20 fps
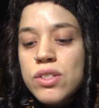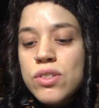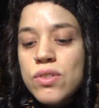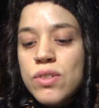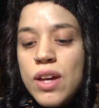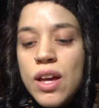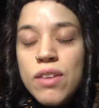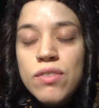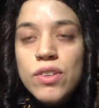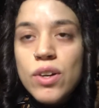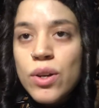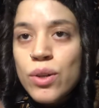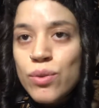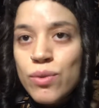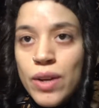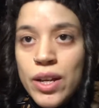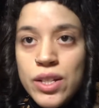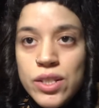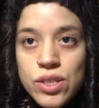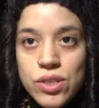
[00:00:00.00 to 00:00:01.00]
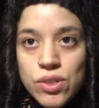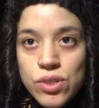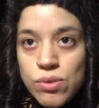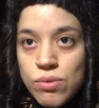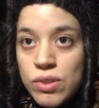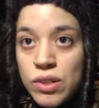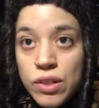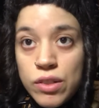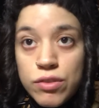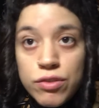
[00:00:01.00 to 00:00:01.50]
You have all right to do
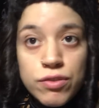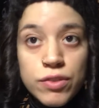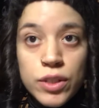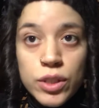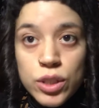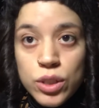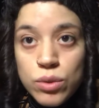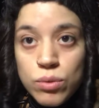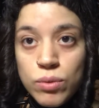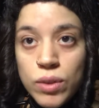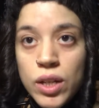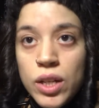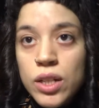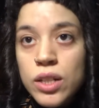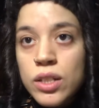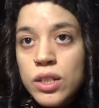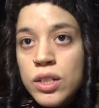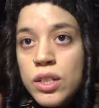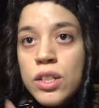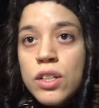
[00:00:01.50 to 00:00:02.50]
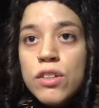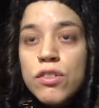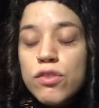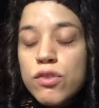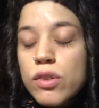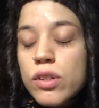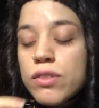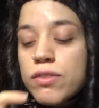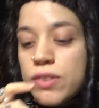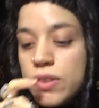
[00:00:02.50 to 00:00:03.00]
whatever fuck you want.
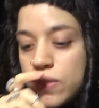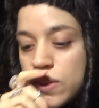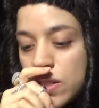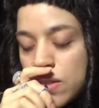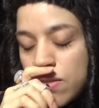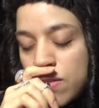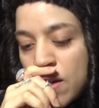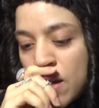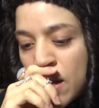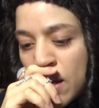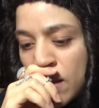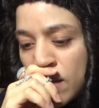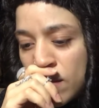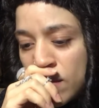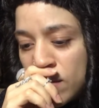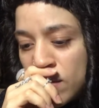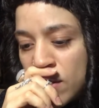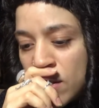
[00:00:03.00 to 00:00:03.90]
455.